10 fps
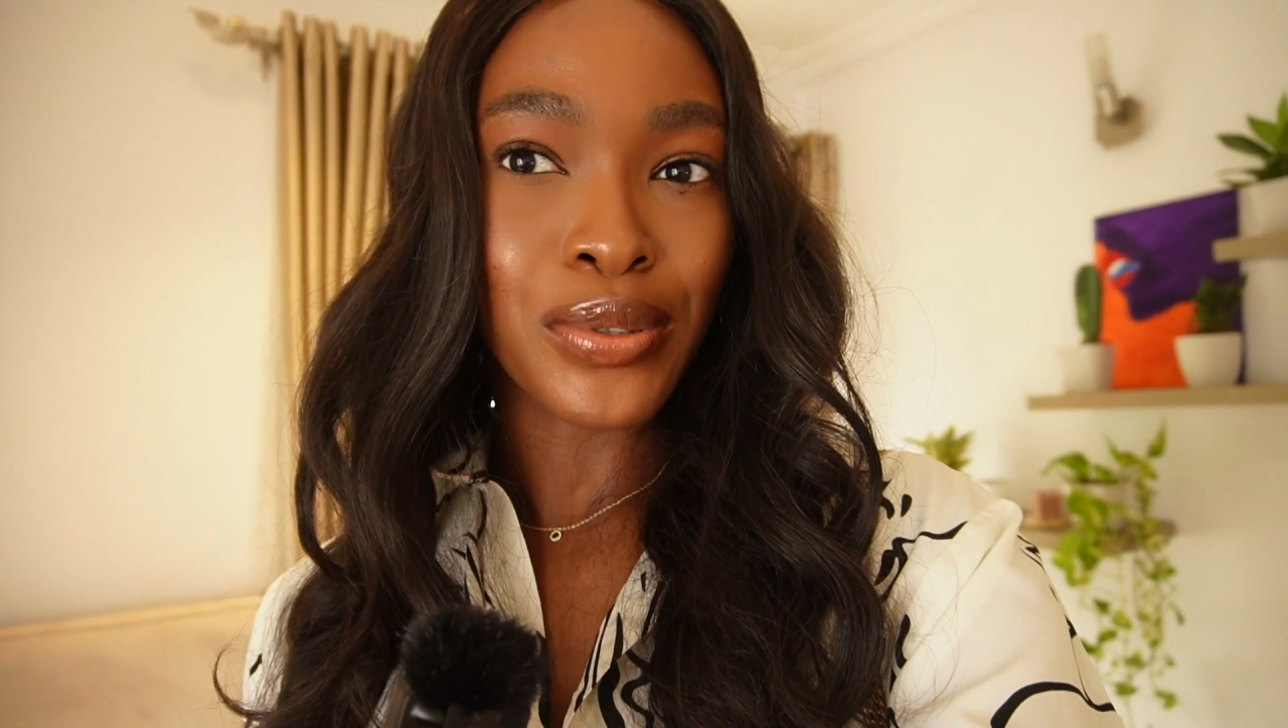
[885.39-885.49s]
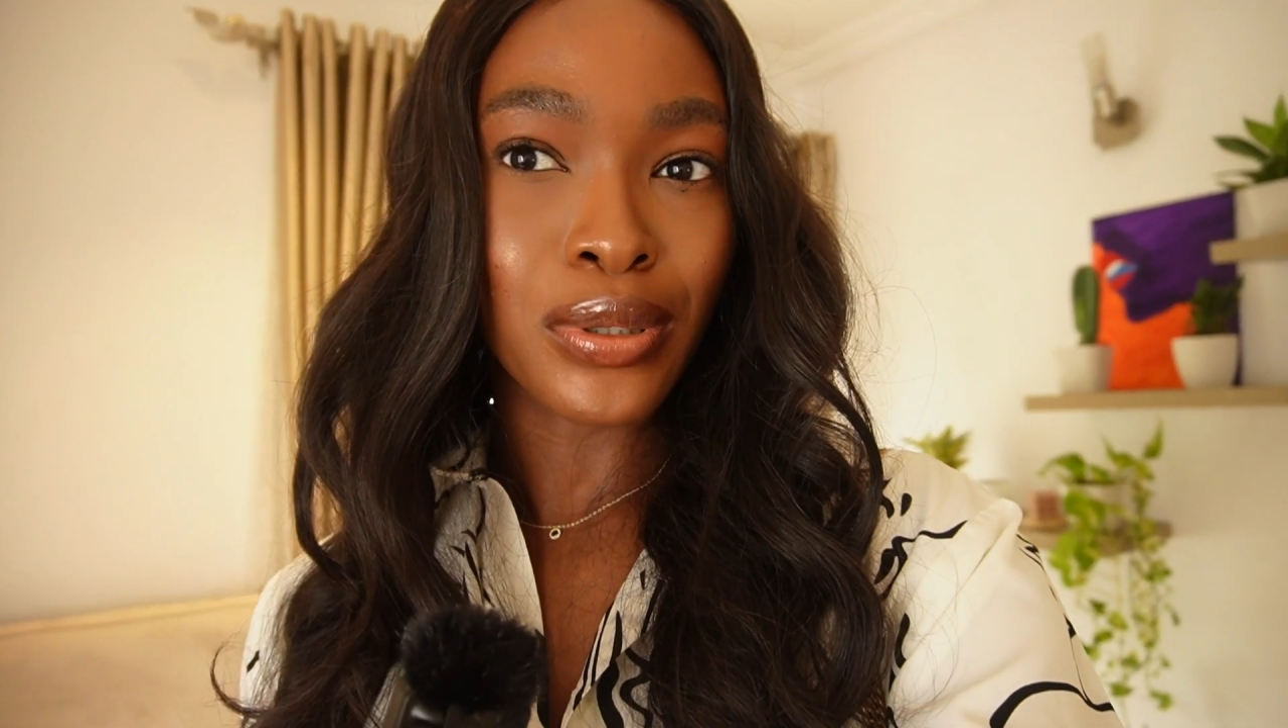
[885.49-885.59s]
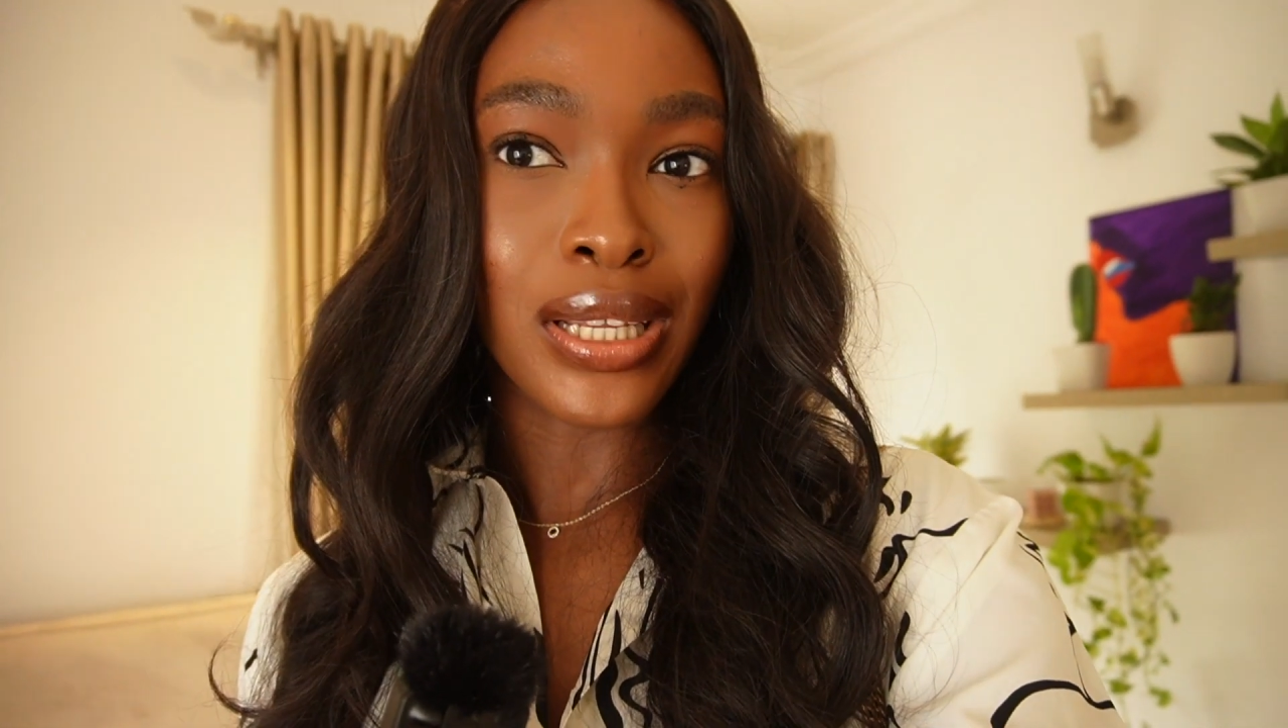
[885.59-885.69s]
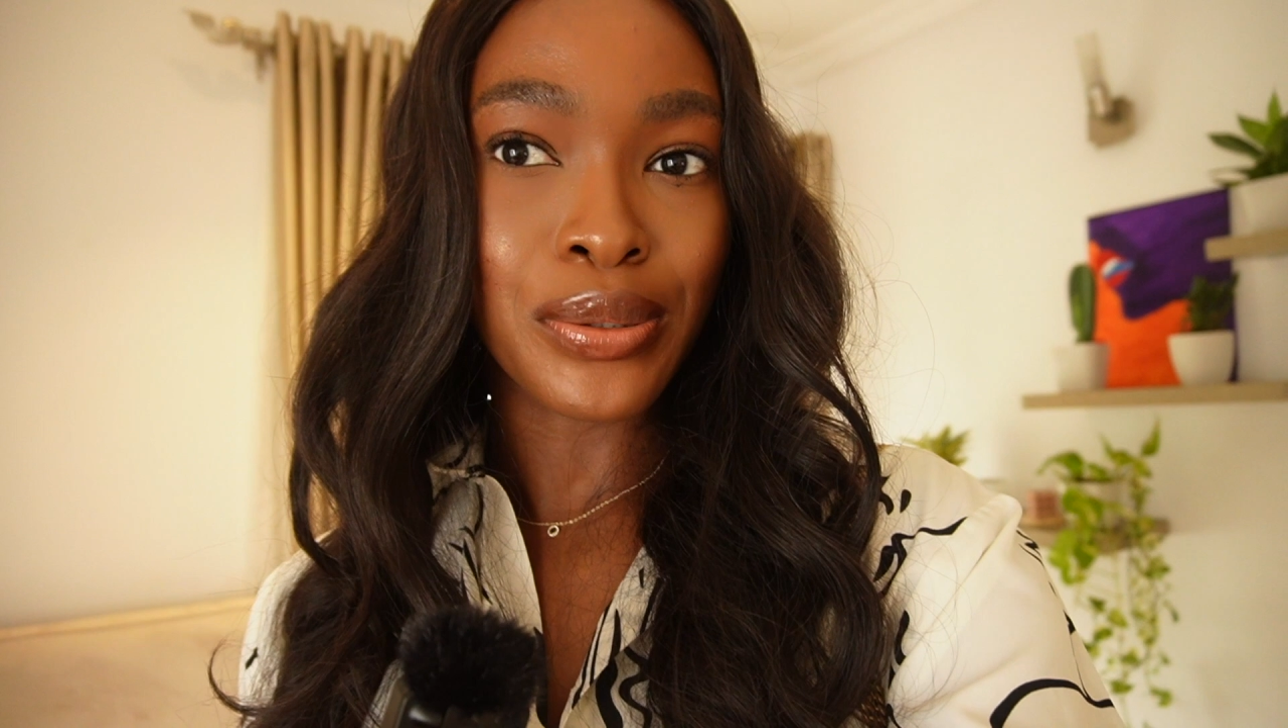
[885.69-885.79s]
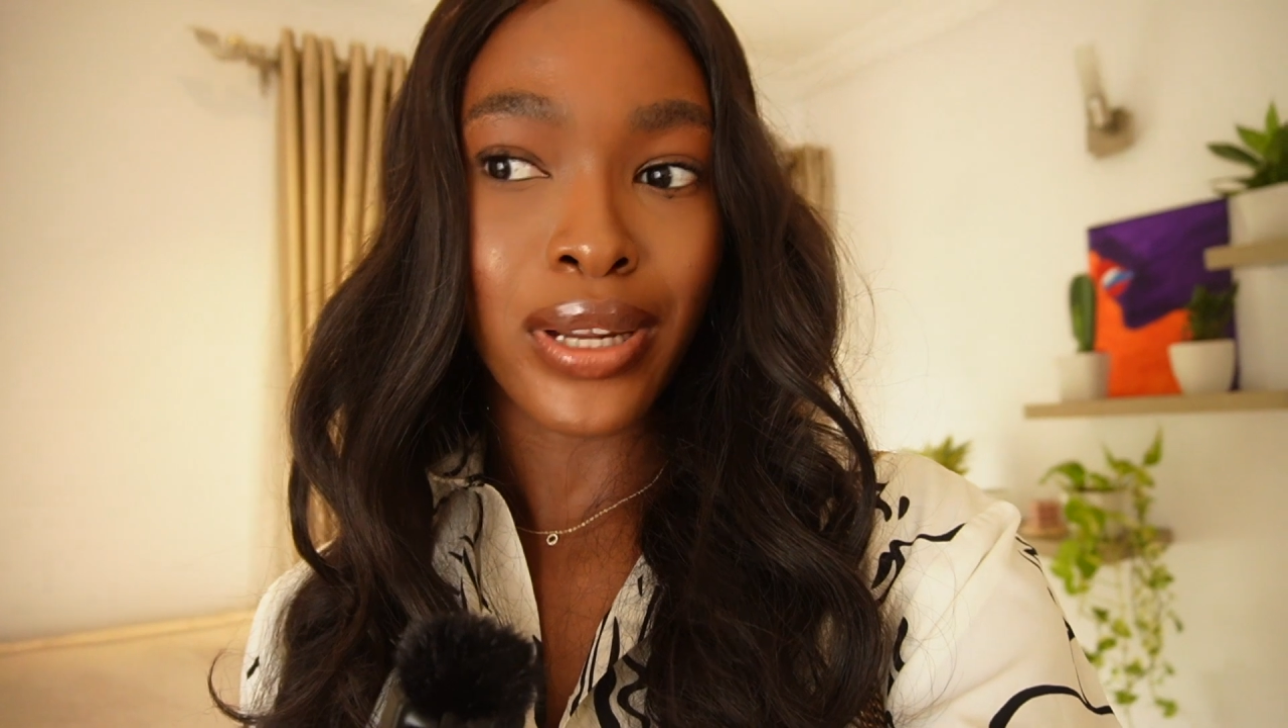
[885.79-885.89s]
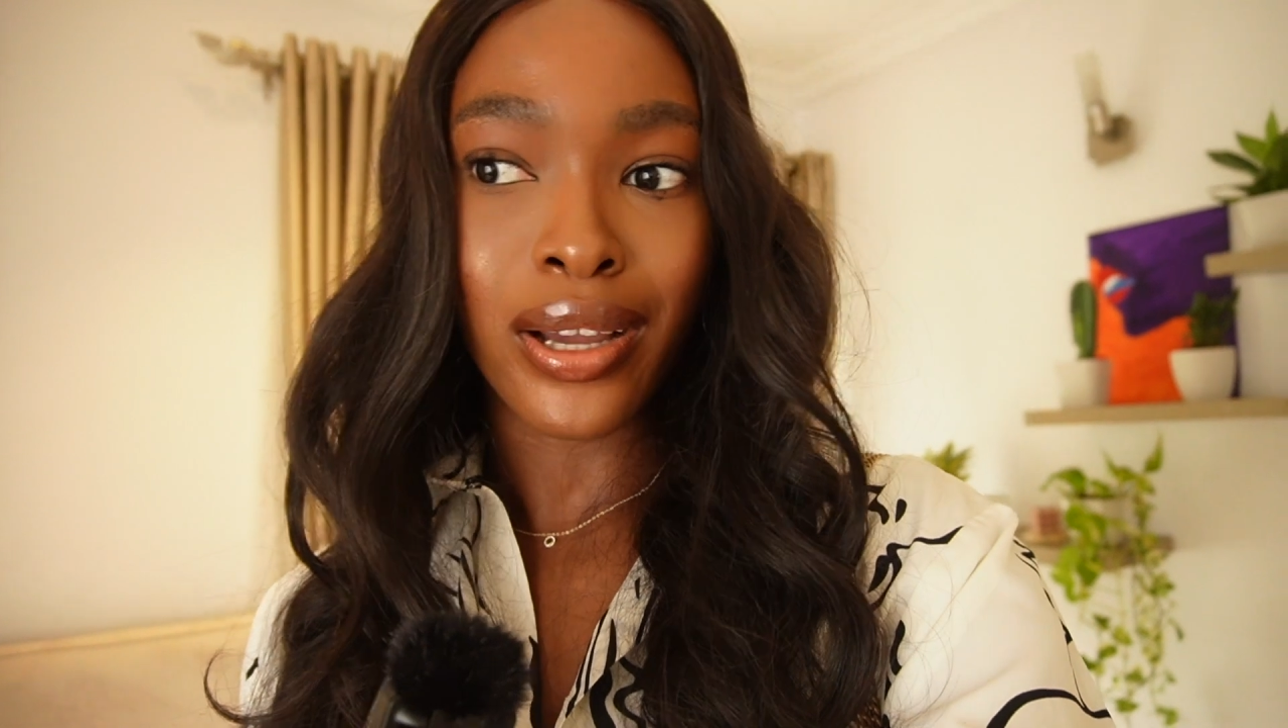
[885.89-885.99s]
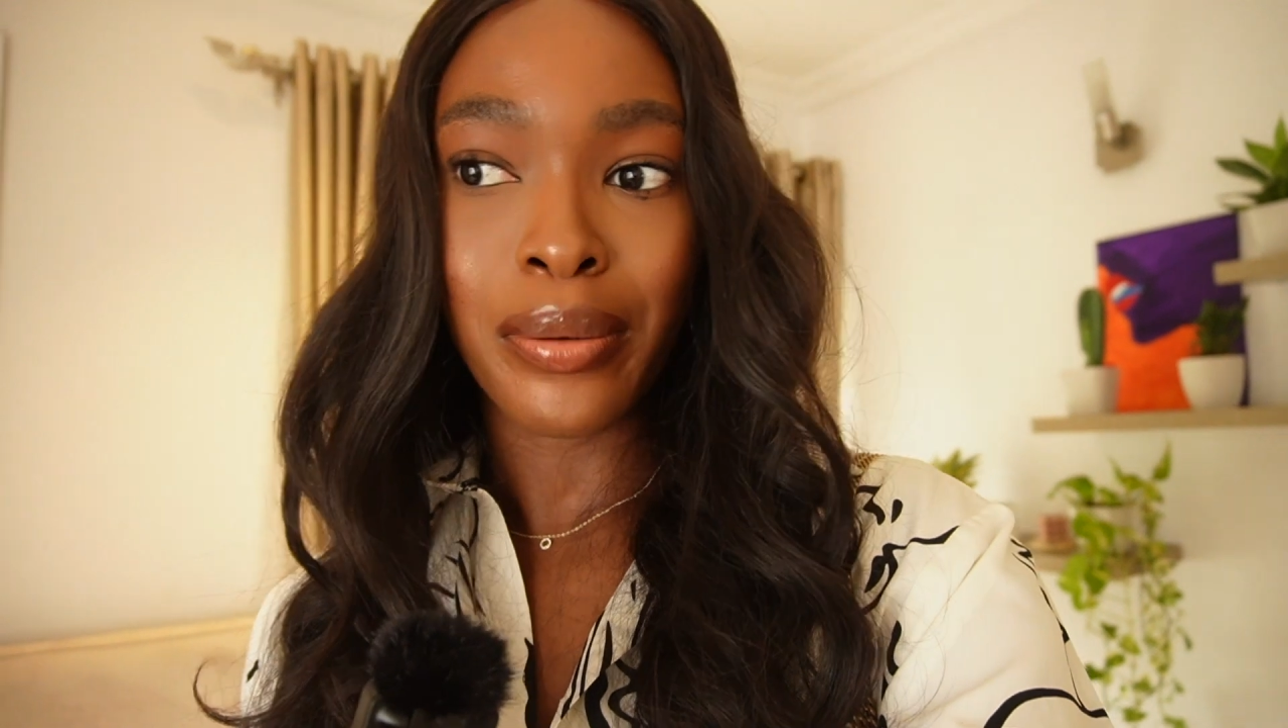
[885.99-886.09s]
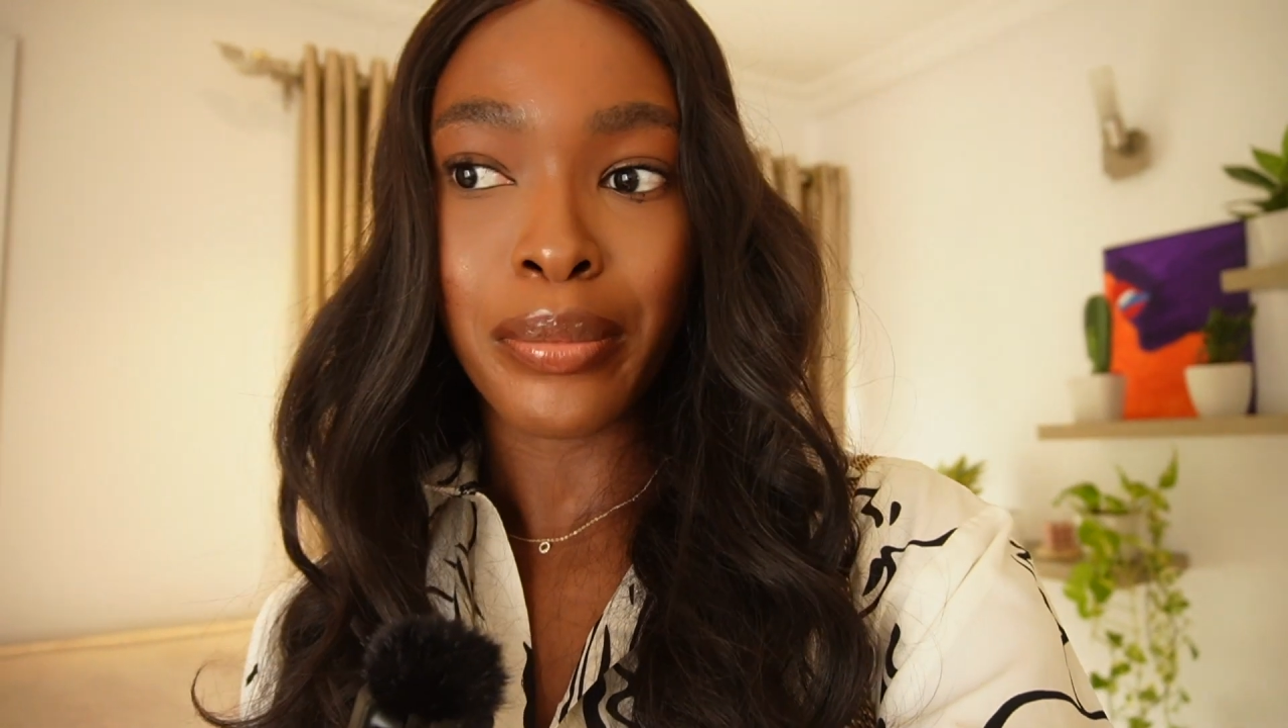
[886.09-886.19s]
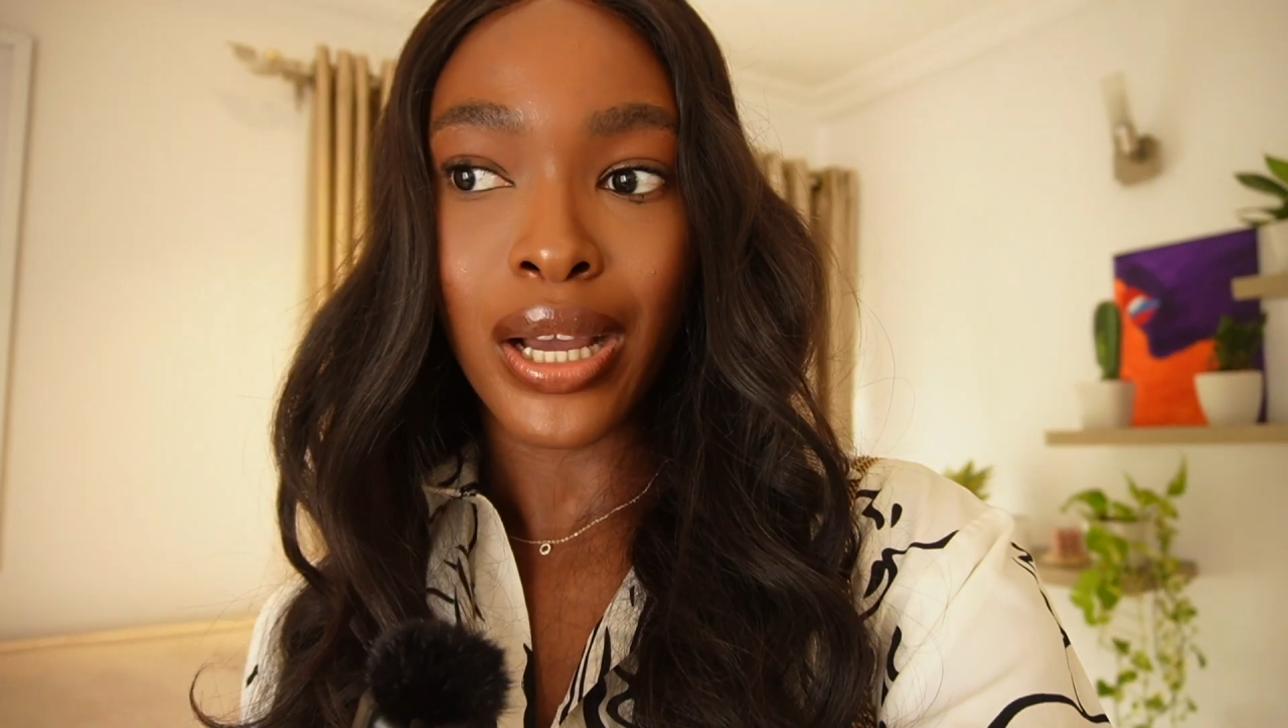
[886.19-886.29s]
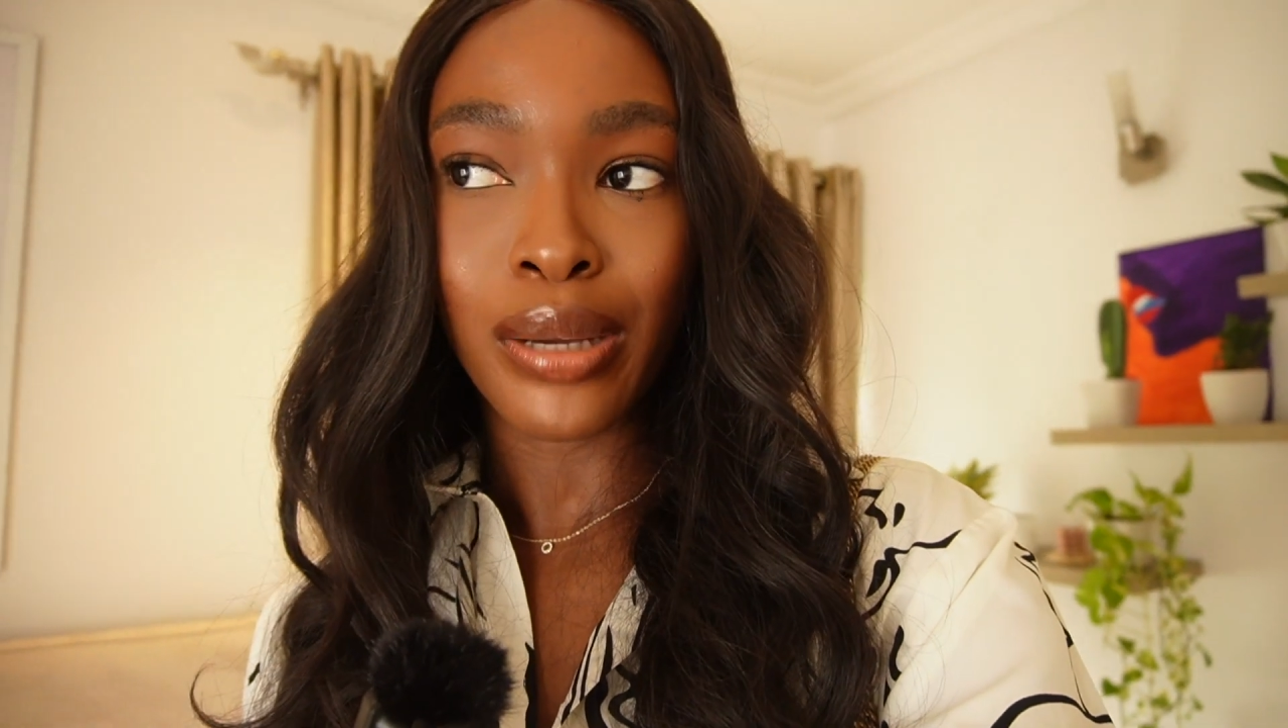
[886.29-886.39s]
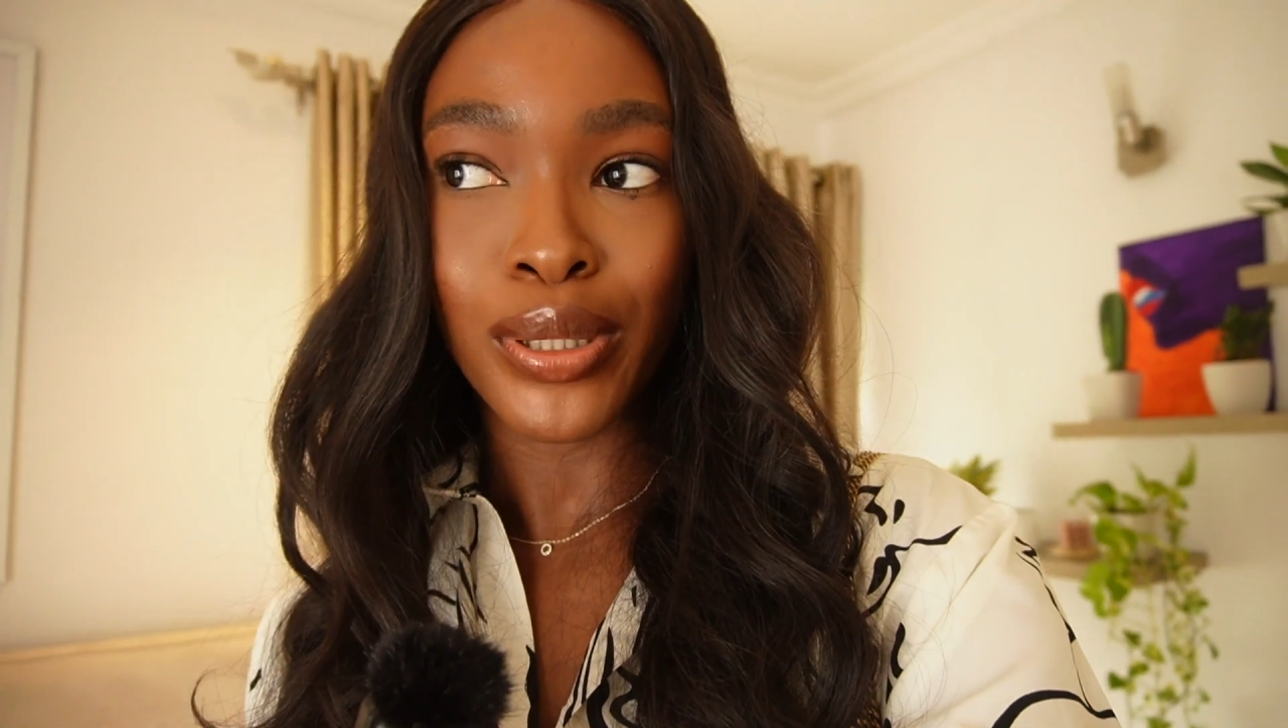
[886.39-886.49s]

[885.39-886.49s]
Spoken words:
sunlight when I come back.